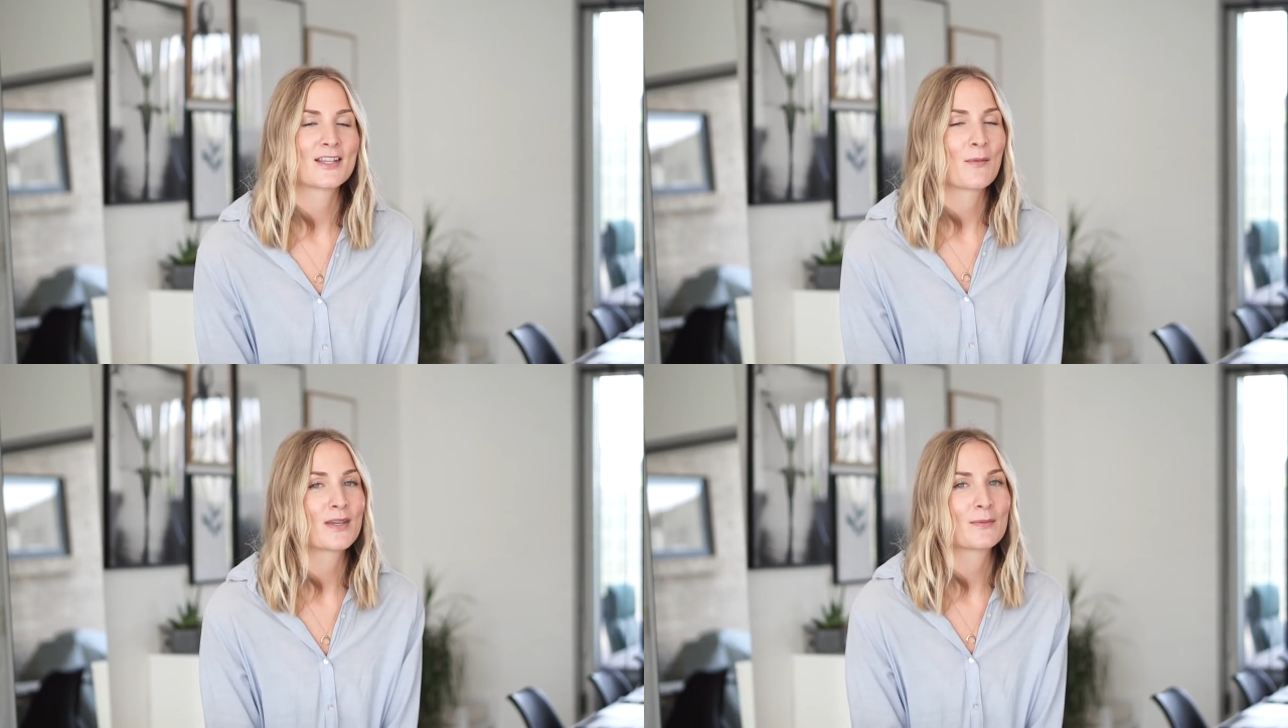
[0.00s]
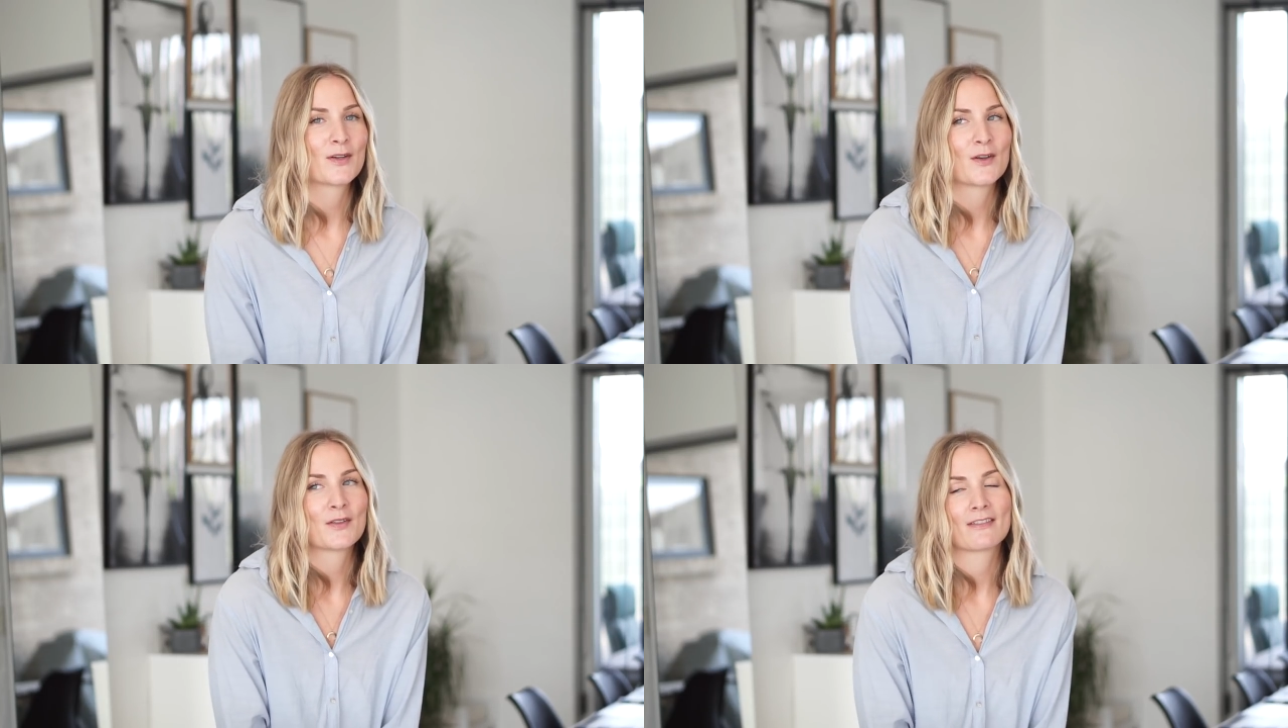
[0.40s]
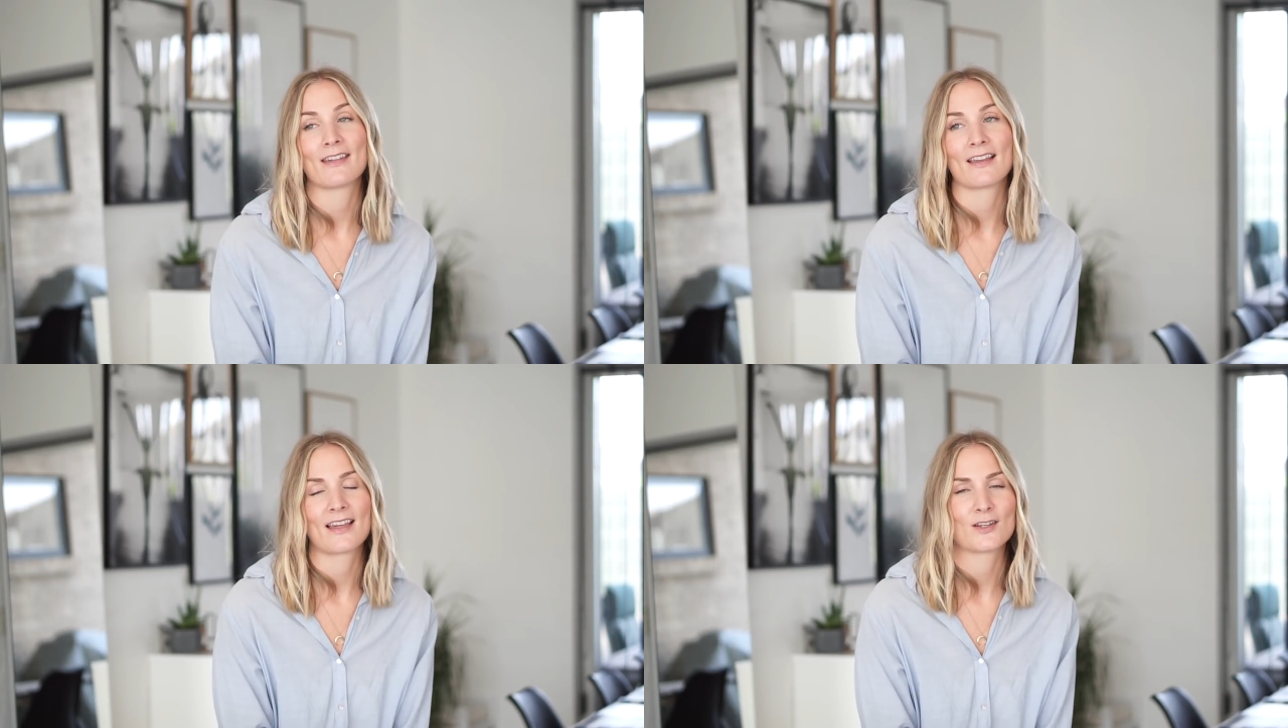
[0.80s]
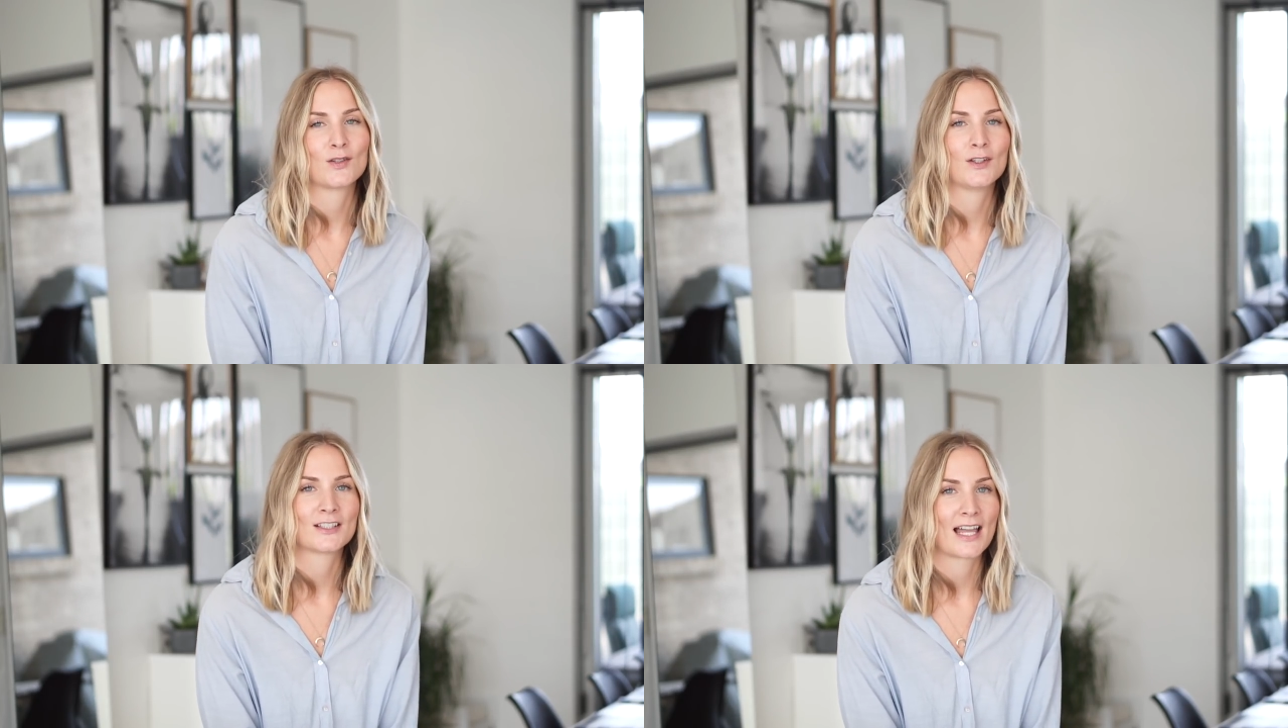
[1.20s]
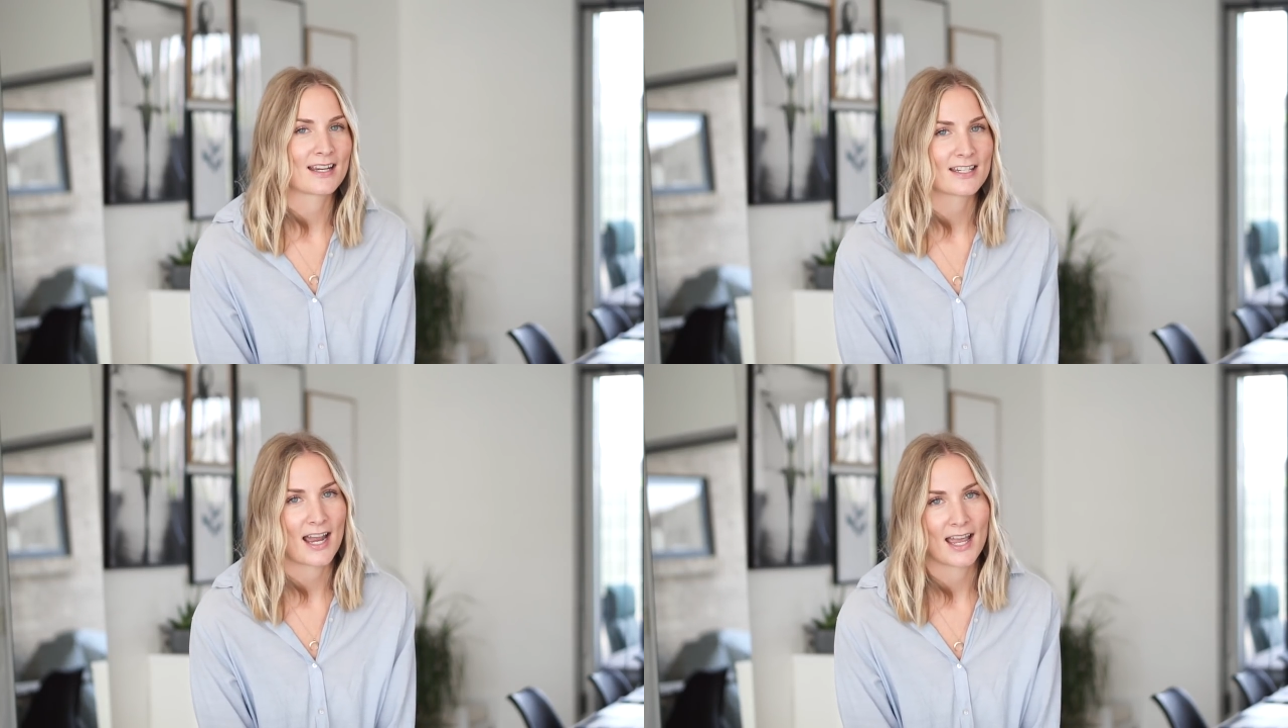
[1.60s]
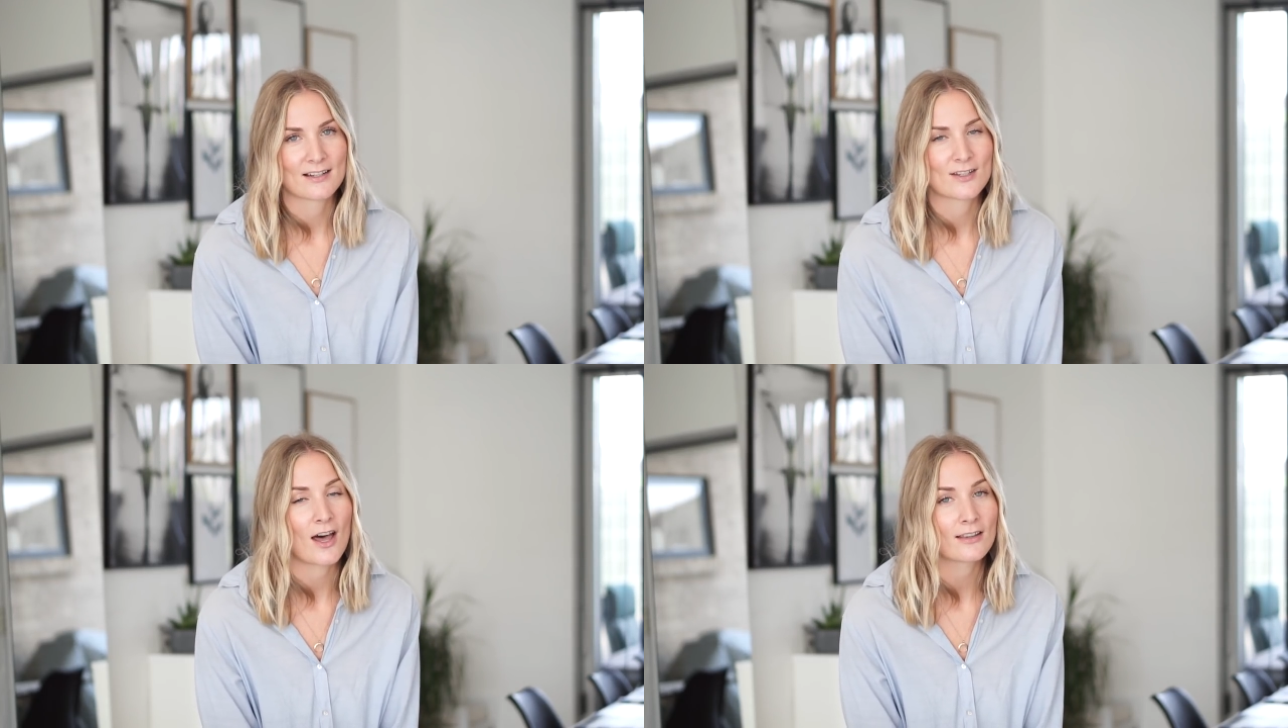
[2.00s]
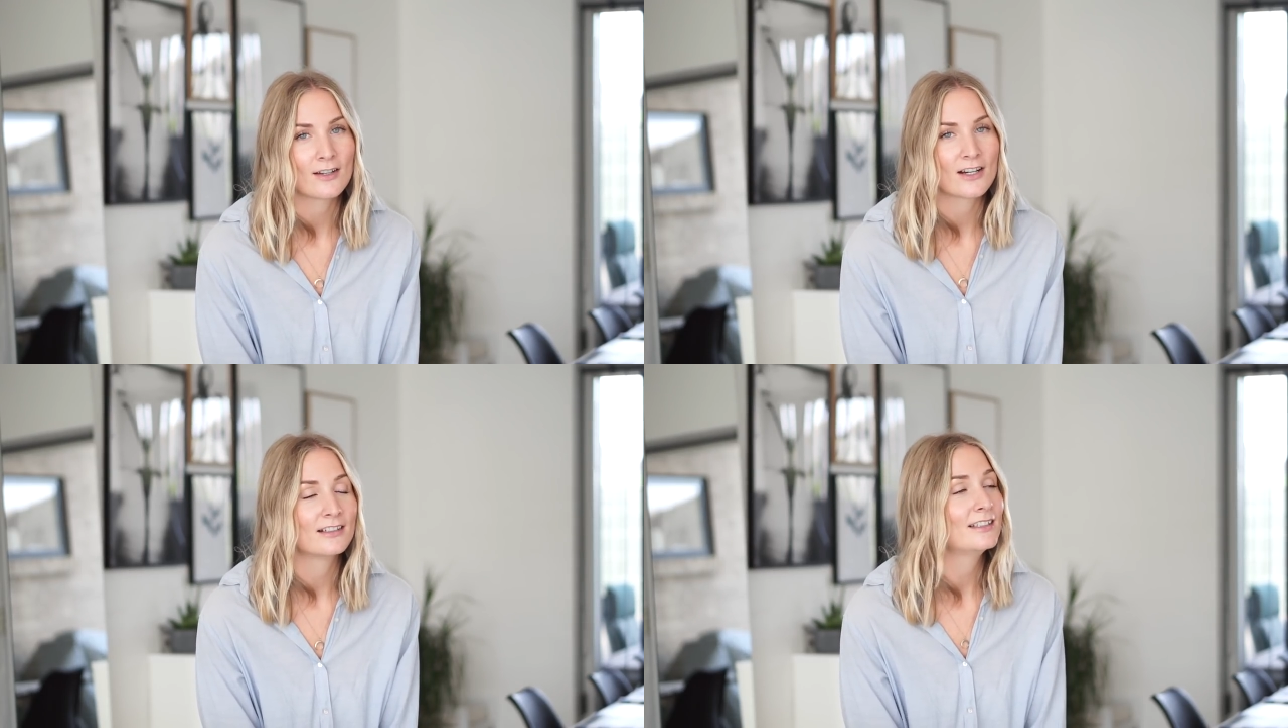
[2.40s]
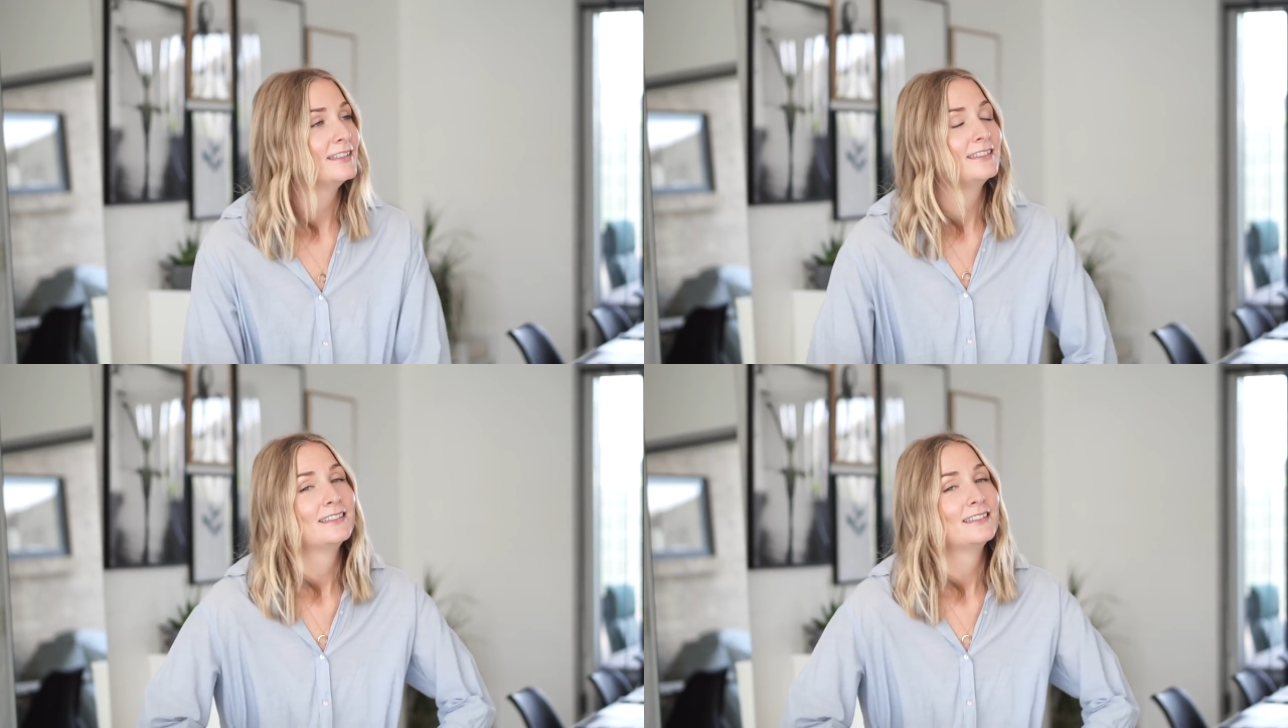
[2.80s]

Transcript: Some people think that you look like a giant toddler.